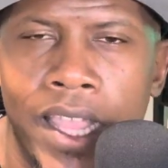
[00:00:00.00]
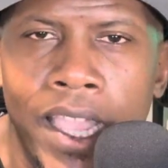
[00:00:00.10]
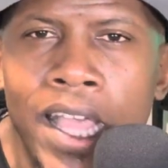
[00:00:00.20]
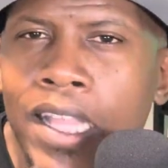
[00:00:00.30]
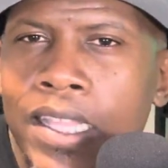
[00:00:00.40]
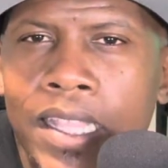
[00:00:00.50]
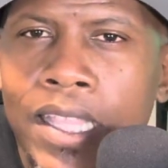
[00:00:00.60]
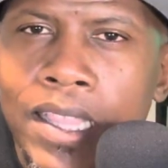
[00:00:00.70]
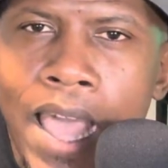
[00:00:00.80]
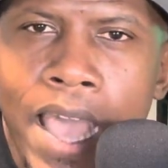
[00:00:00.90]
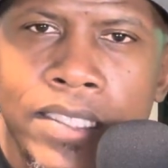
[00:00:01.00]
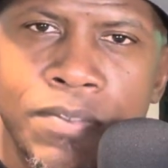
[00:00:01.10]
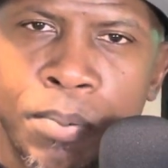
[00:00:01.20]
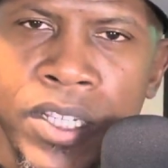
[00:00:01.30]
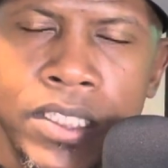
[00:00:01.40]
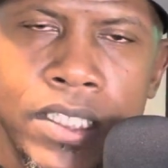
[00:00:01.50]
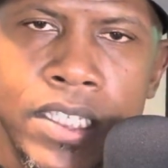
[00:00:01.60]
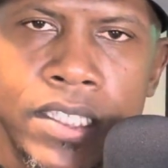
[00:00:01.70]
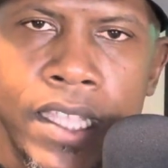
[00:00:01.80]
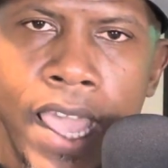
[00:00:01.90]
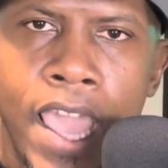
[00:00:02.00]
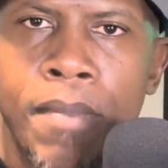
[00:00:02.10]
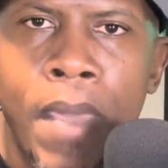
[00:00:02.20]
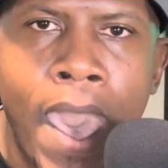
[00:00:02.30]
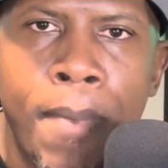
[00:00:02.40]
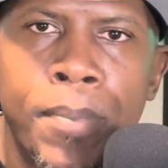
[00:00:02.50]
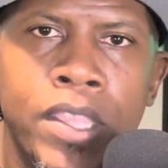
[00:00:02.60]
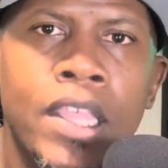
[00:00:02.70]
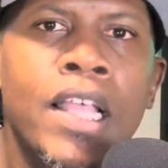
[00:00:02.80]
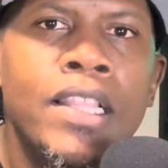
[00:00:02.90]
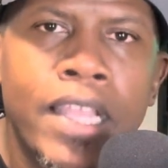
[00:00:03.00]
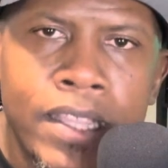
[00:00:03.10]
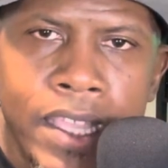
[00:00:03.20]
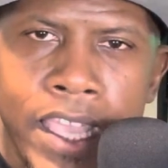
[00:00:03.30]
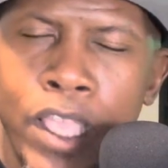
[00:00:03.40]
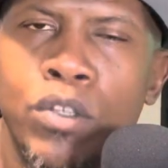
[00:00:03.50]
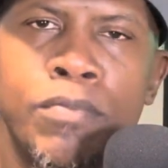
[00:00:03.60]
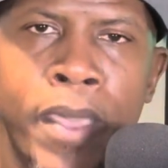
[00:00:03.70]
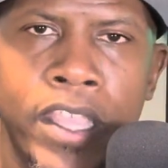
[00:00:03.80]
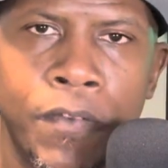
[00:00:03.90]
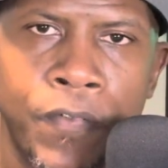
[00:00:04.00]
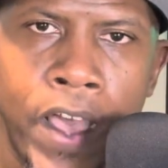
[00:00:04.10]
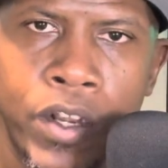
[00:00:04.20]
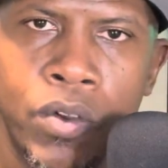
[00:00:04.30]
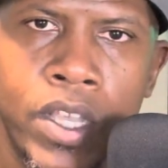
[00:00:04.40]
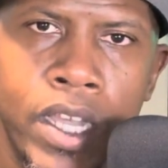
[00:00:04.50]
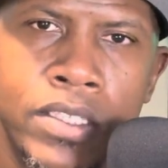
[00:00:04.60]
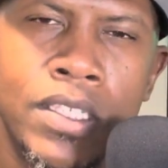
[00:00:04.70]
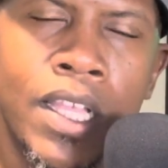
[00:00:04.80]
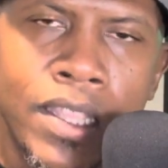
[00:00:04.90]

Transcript: Like, let the last preseason game happen. Let the Eagles make the final cuts.